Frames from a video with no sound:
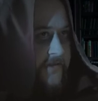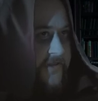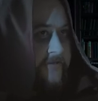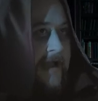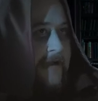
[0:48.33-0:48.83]

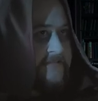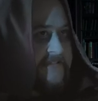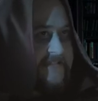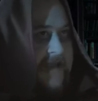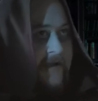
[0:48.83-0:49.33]
the ground
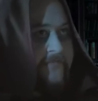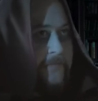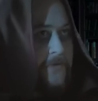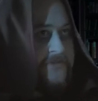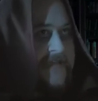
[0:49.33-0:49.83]
itself a
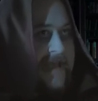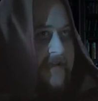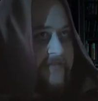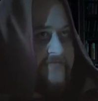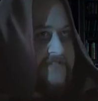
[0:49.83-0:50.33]

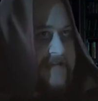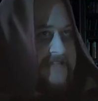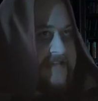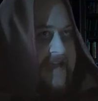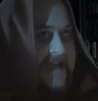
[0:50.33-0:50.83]
mosaic of
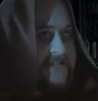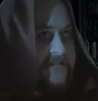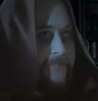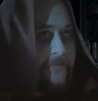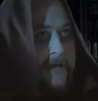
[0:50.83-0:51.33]
desiccated